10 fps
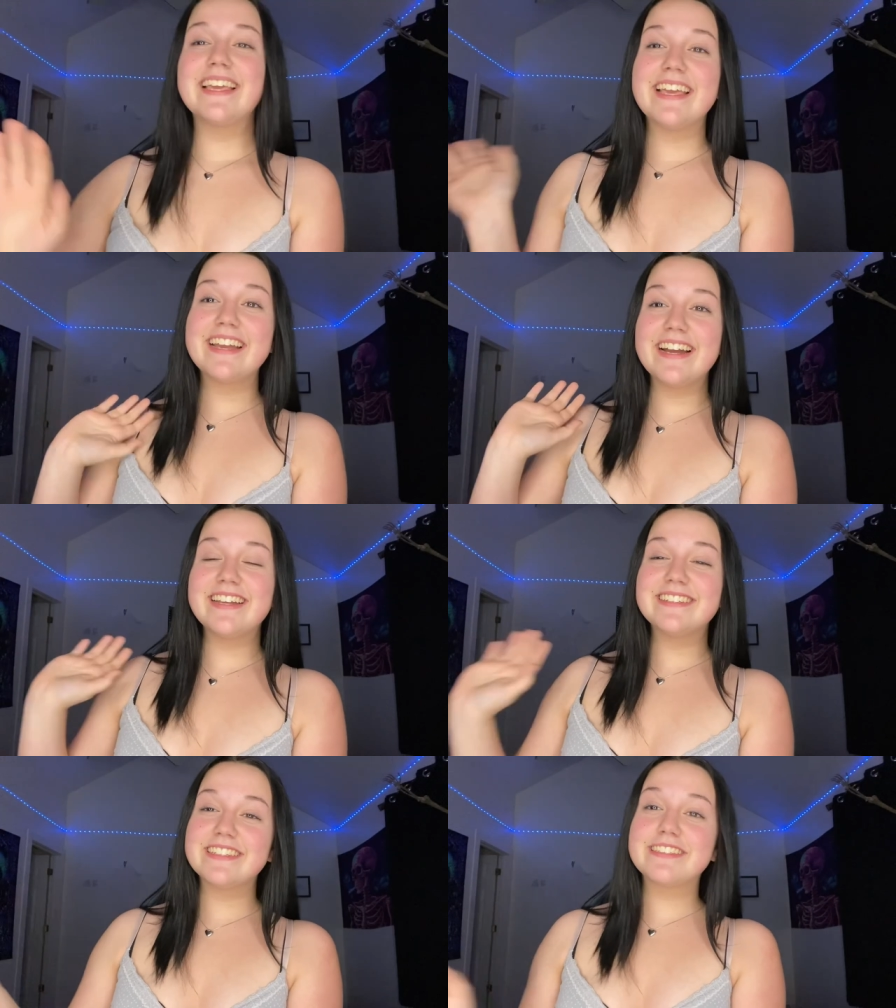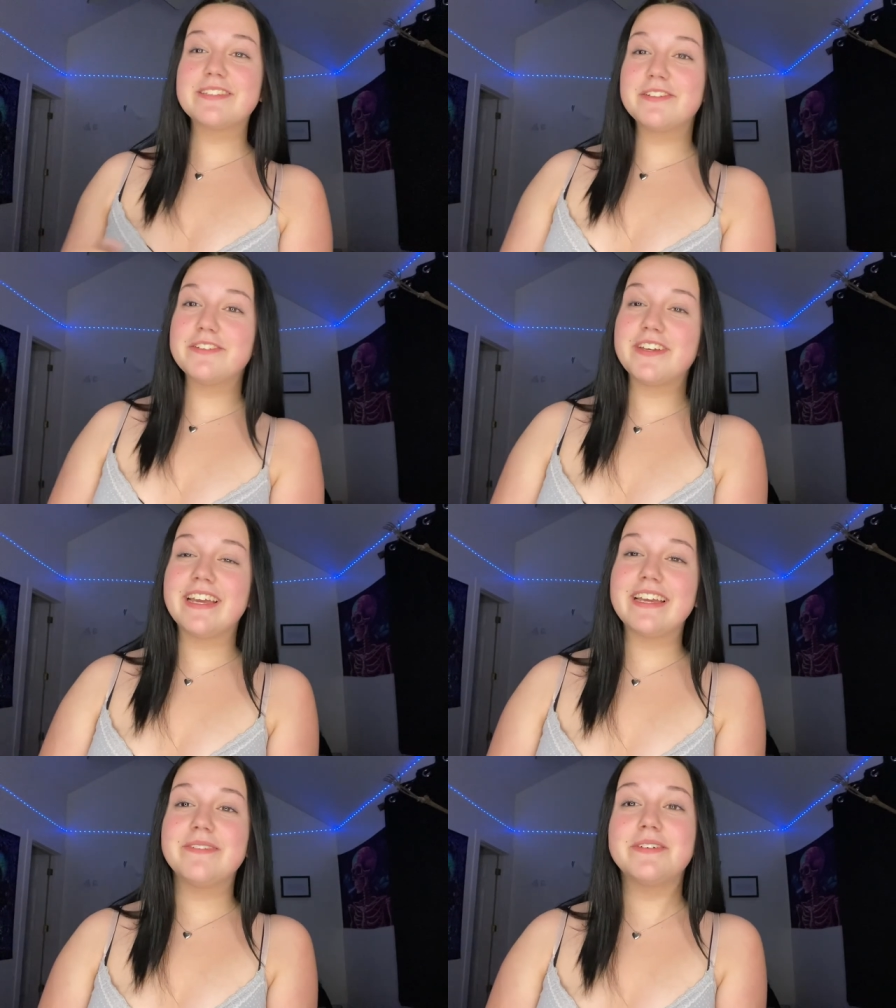Hey guys, it's Luna
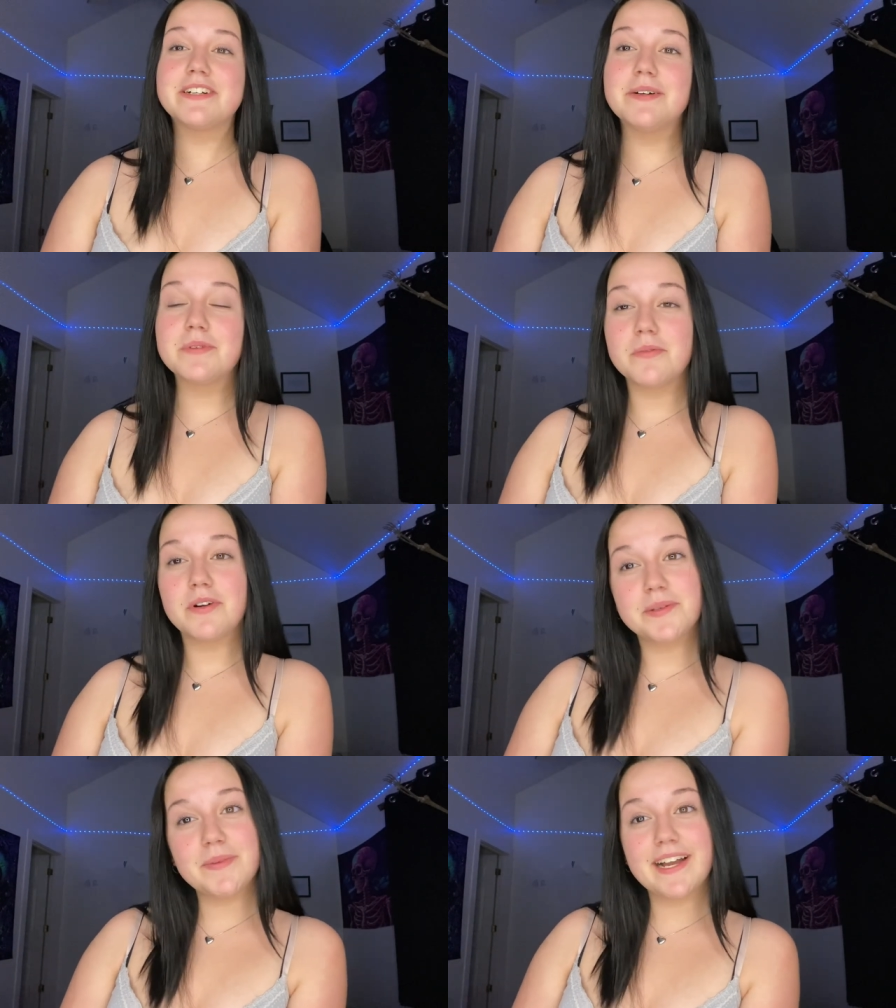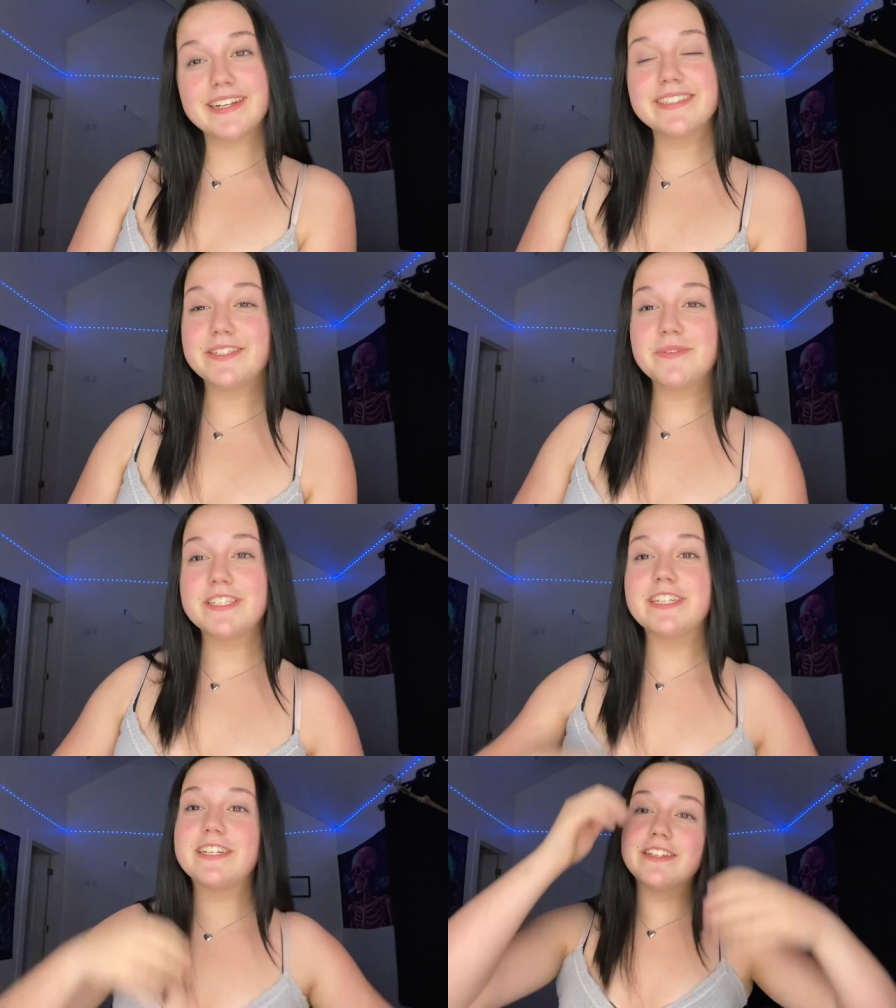Vae. Welcome and welcome back to my
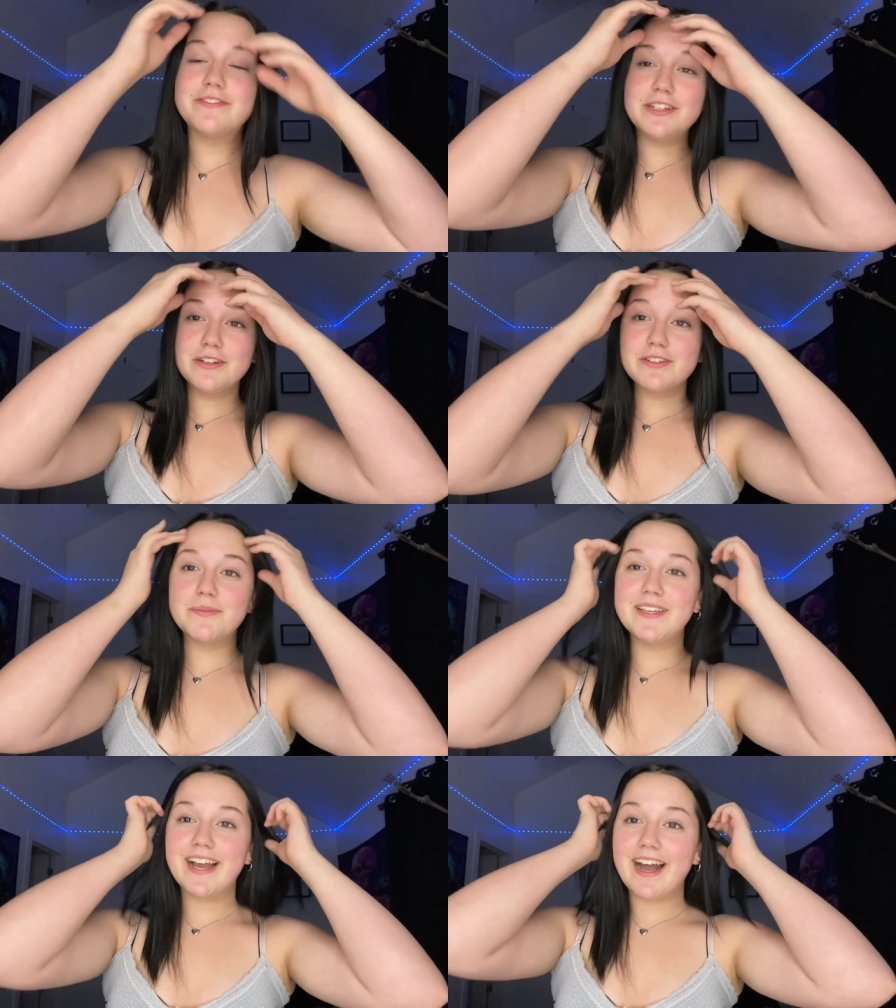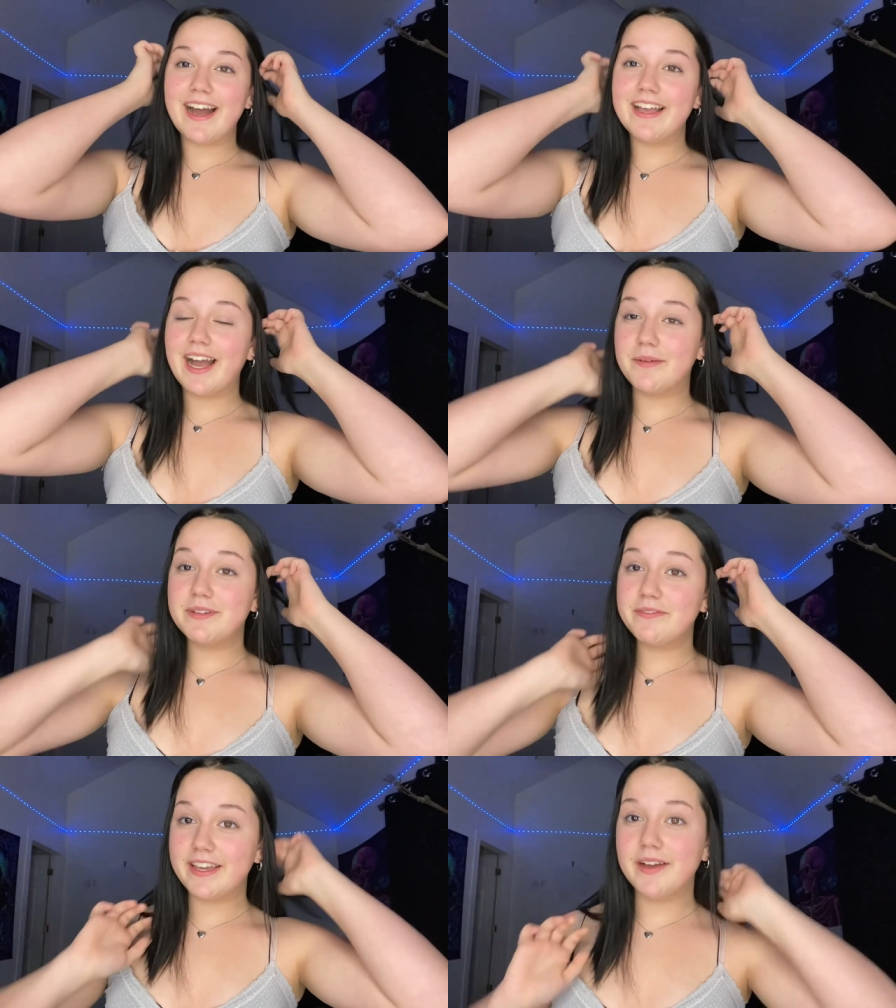channel. If you don't know me, hi, I'm
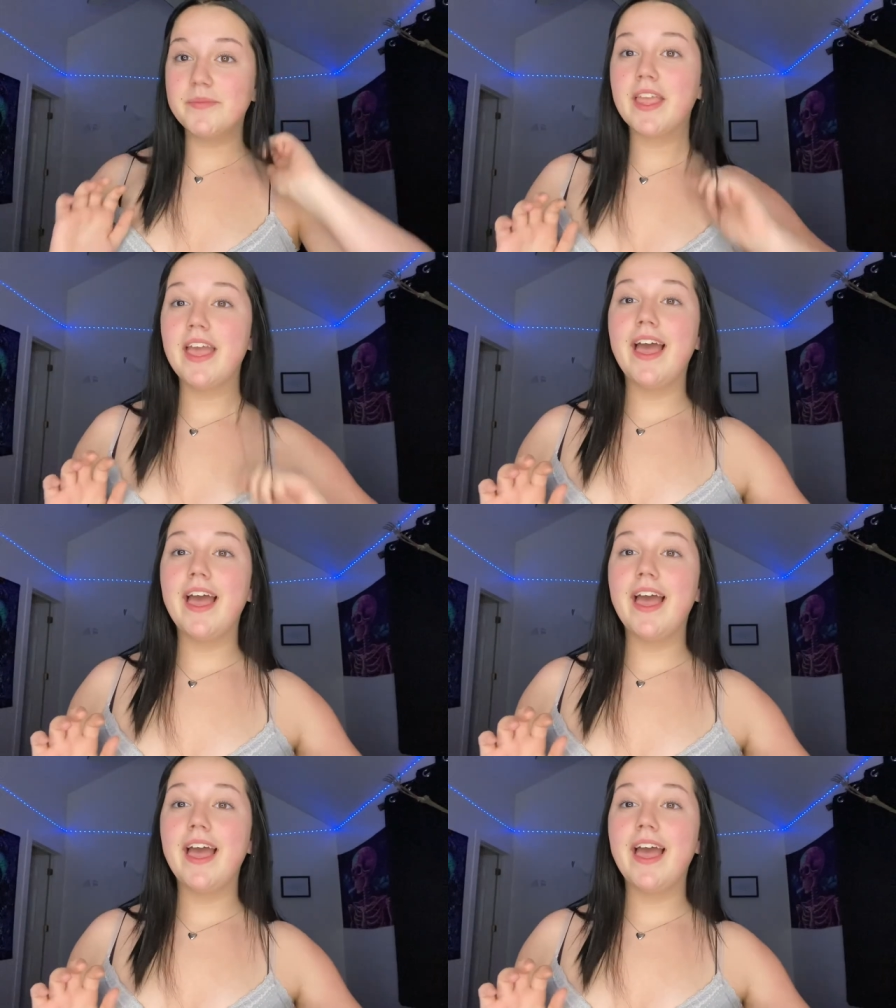Nevaeh.